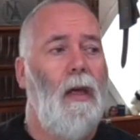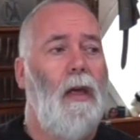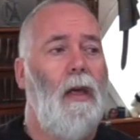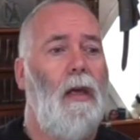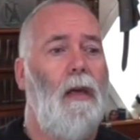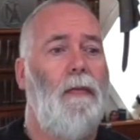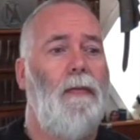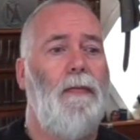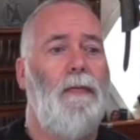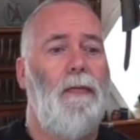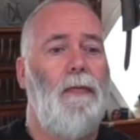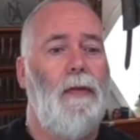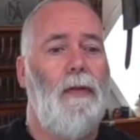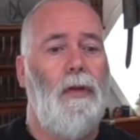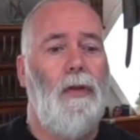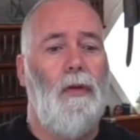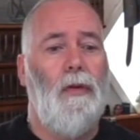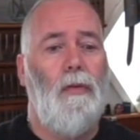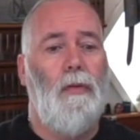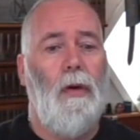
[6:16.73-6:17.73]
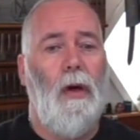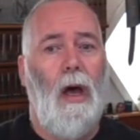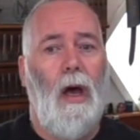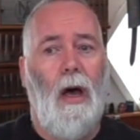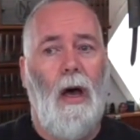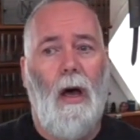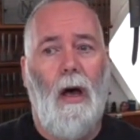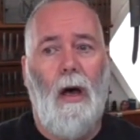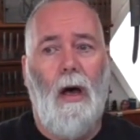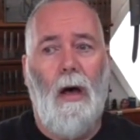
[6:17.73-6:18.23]
If you
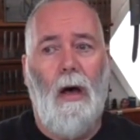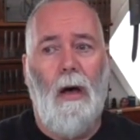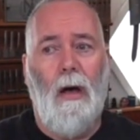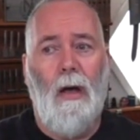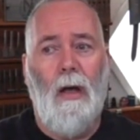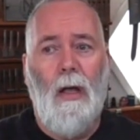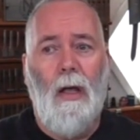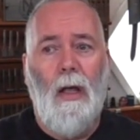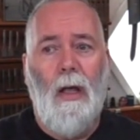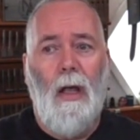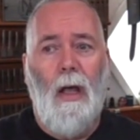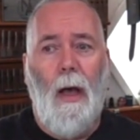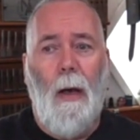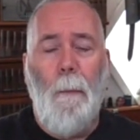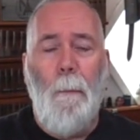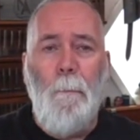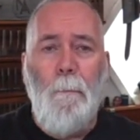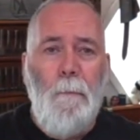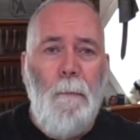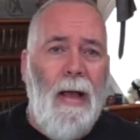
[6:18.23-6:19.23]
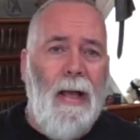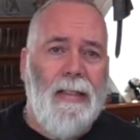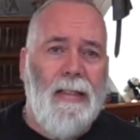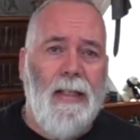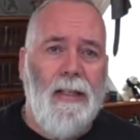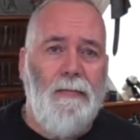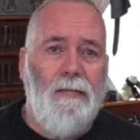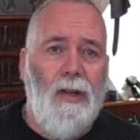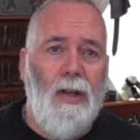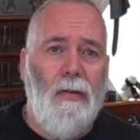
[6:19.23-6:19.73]
are a
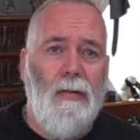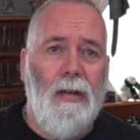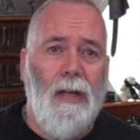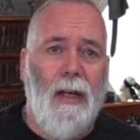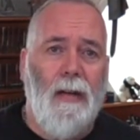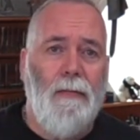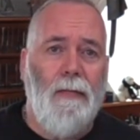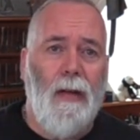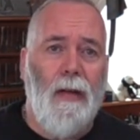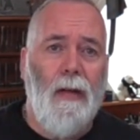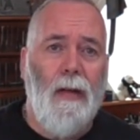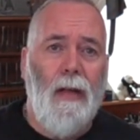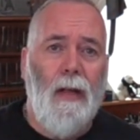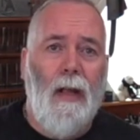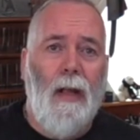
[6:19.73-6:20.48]
massive dog lover,